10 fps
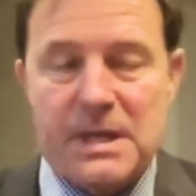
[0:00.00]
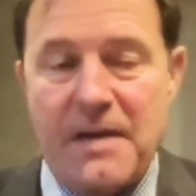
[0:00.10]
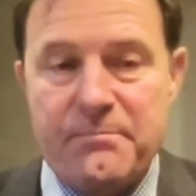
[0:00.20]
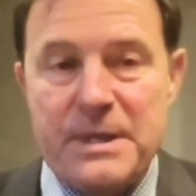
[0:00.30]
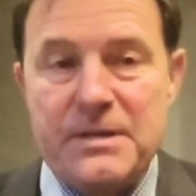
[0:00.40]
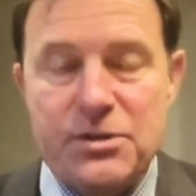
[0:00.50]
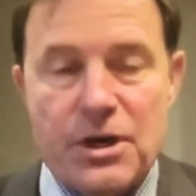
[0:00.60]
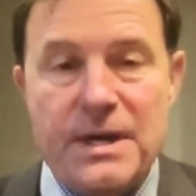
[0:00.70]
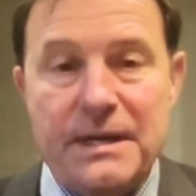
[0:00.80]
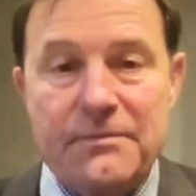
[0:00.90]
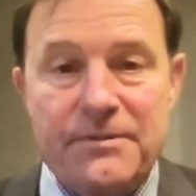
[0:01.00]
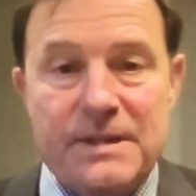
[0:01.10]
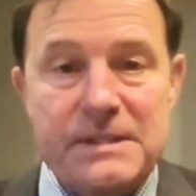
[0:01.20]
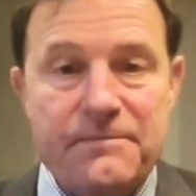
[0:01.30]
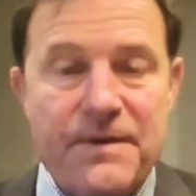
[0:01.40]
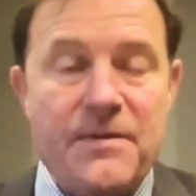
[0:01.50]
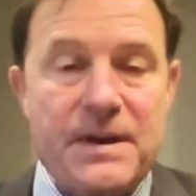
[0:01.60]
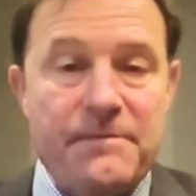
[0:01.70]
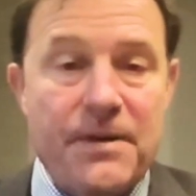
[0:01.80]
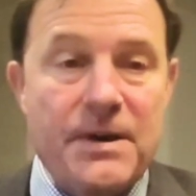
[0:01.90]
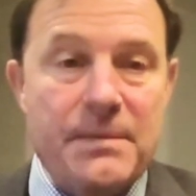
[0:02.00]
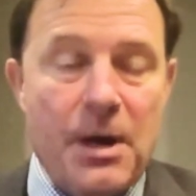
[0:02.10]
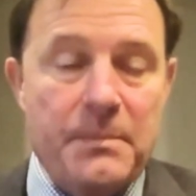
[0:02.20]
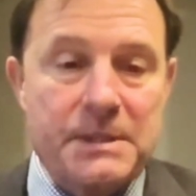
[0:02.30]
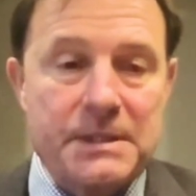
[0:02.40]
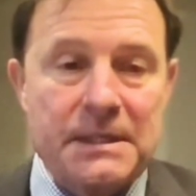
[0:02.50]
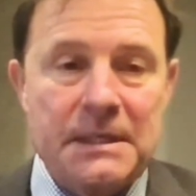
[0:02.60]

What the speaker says: have been training for this very, very moment.